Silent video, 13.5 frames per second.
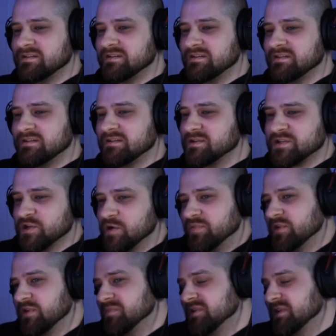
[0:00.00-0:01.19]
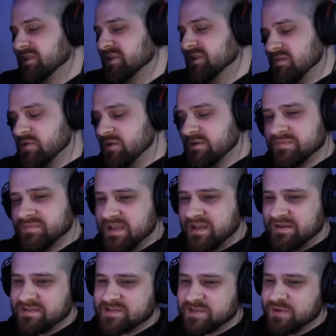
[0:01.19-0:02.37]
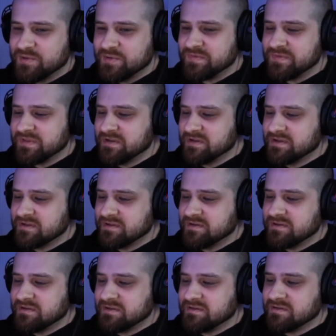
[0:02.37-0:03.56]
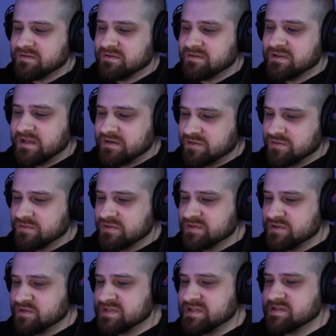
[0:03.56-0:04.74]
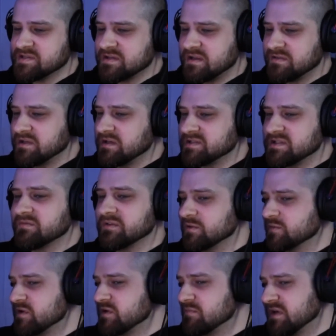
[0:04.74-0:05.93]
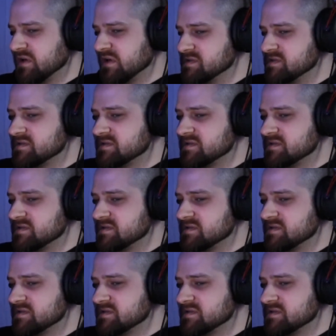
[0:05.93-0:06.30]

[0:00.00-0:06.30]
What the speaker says: There's no point in playing anymore. Yeah. So they do a new season. I think it's every 3 months.